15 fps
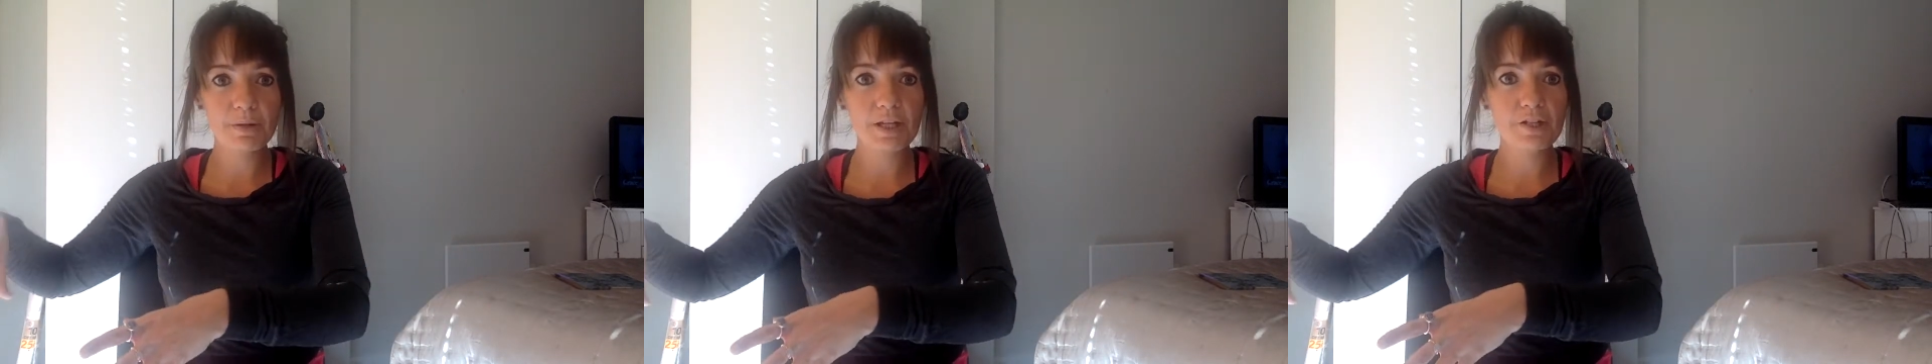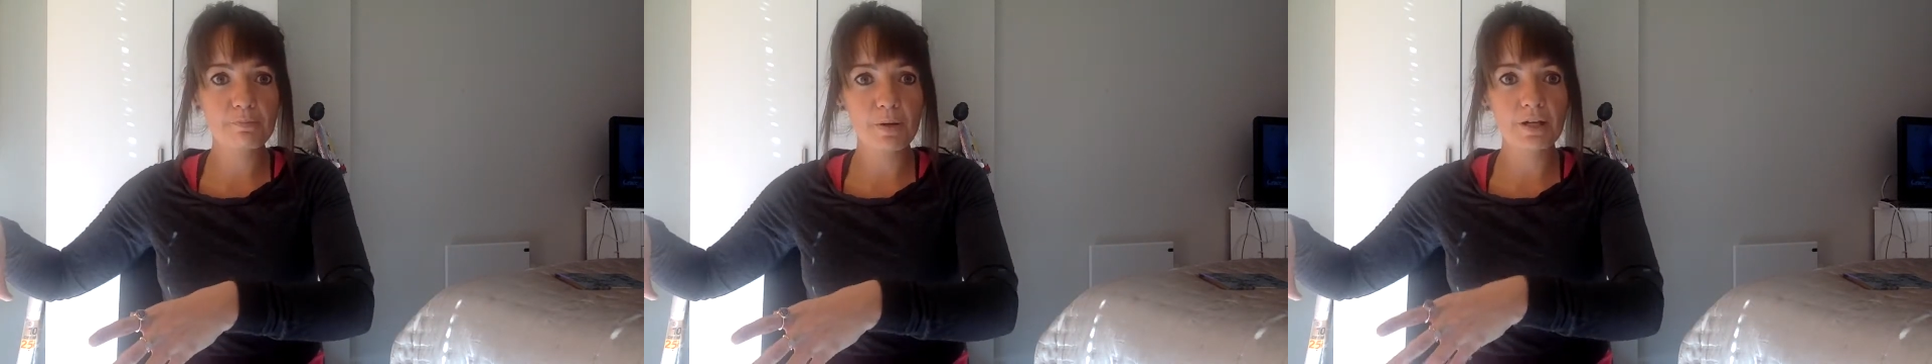
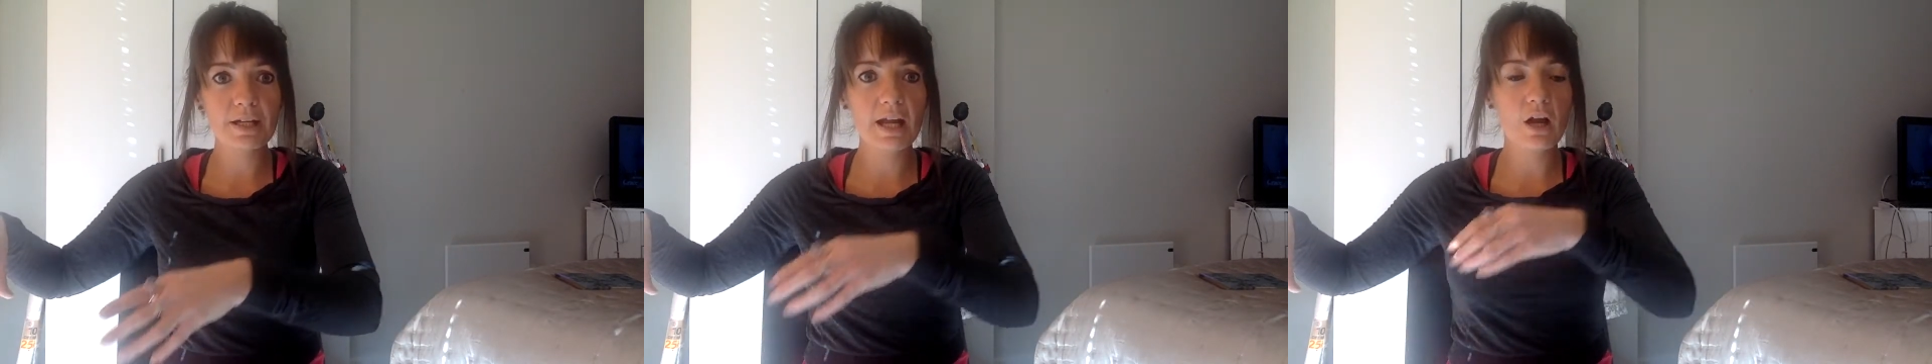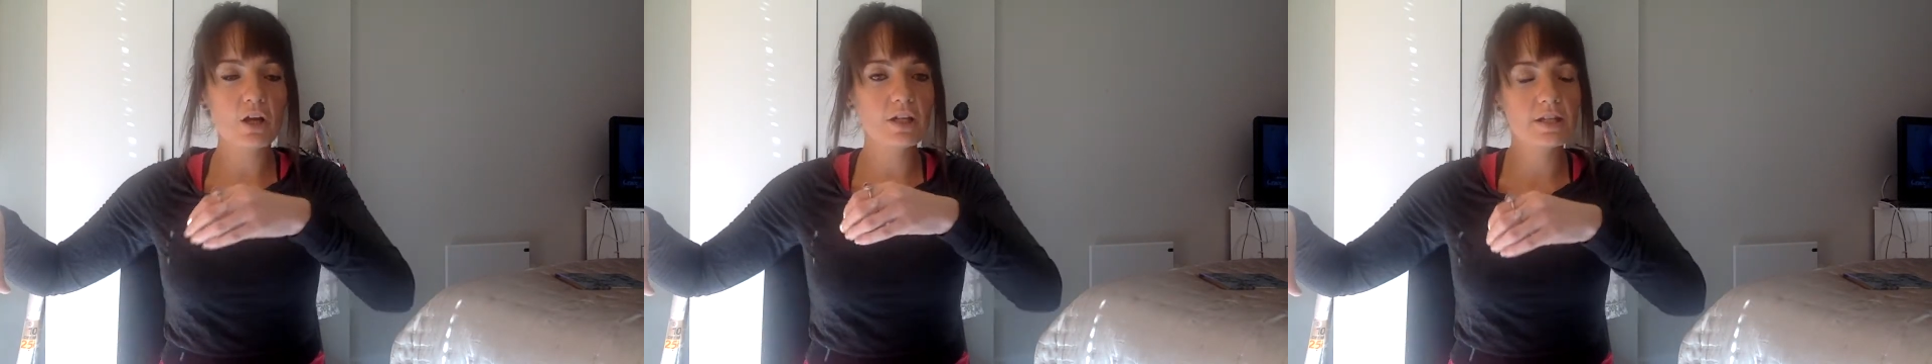Beachbody,
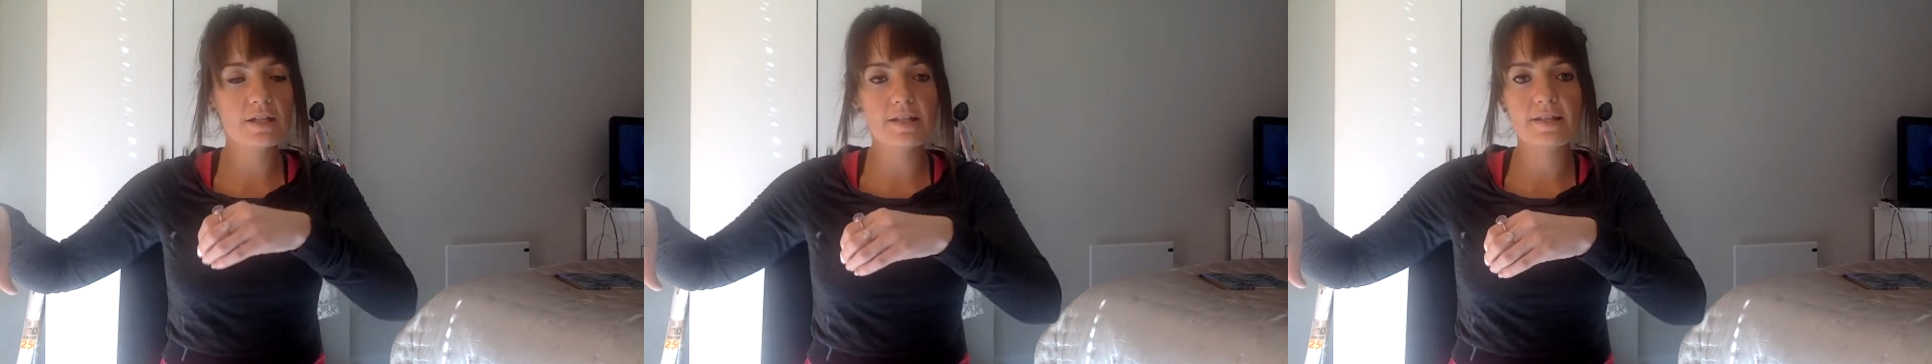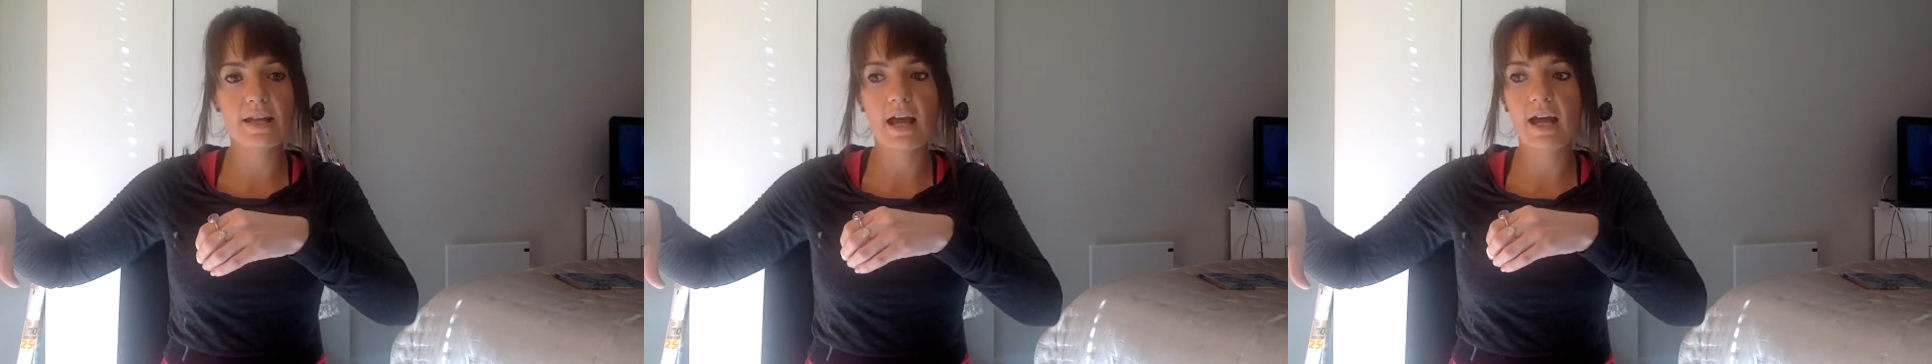or you
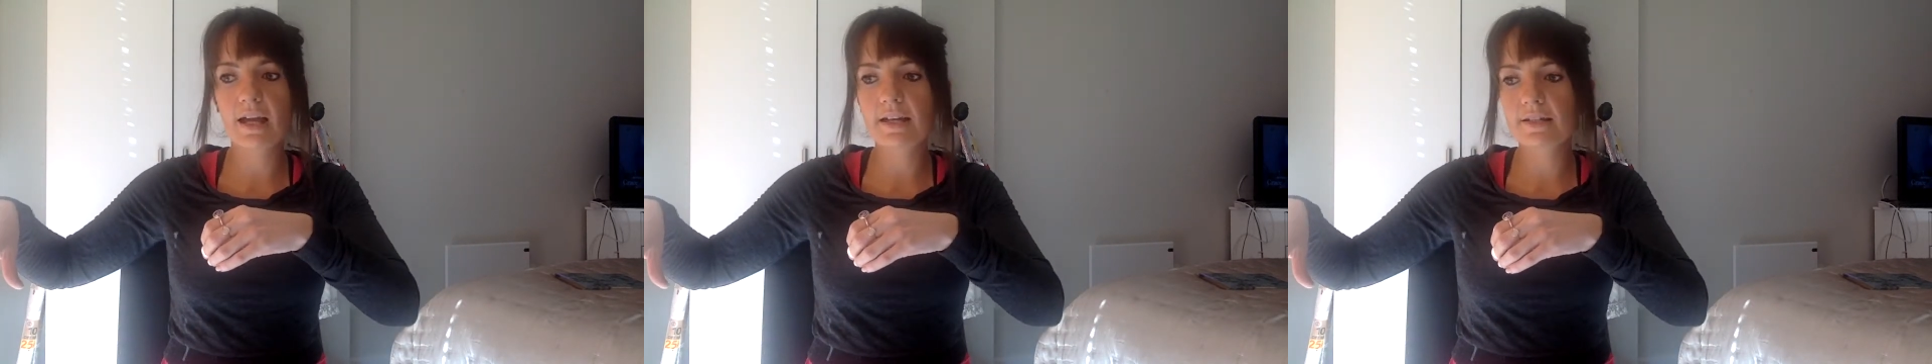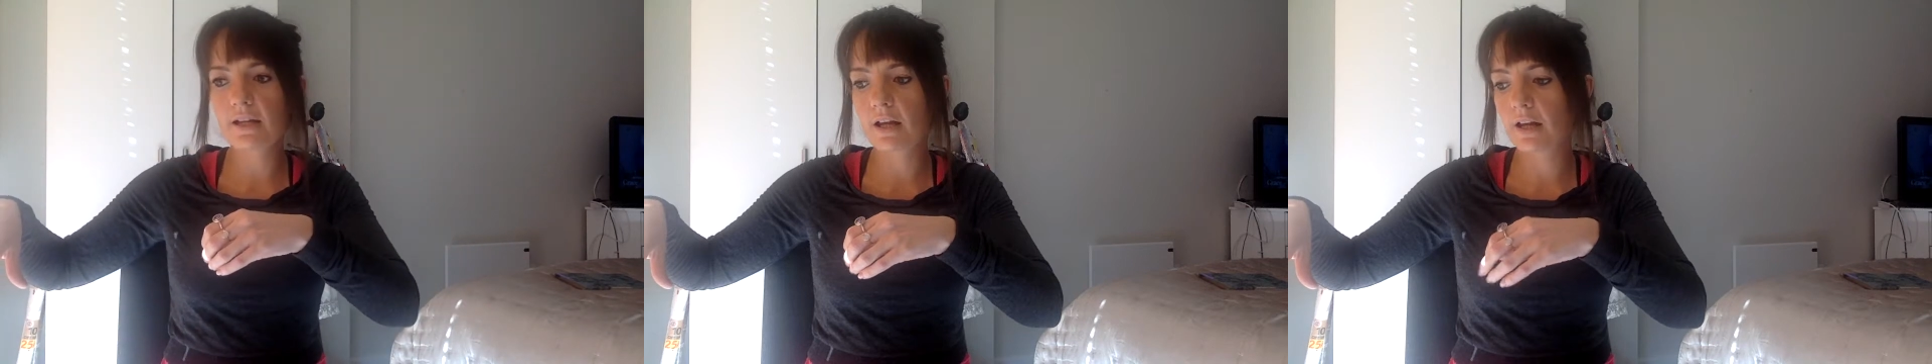
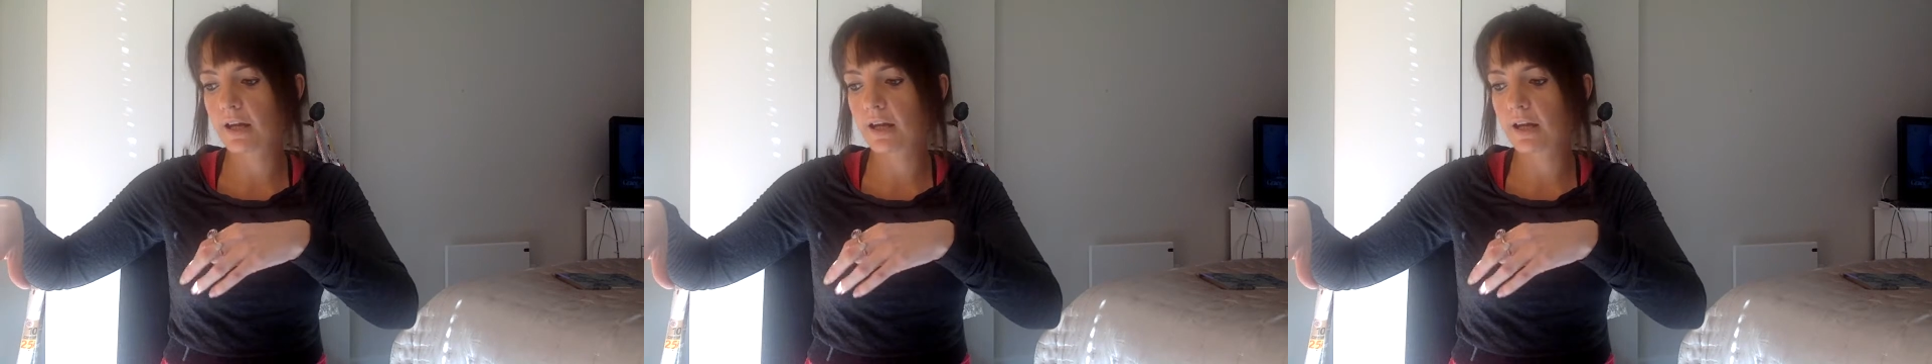decide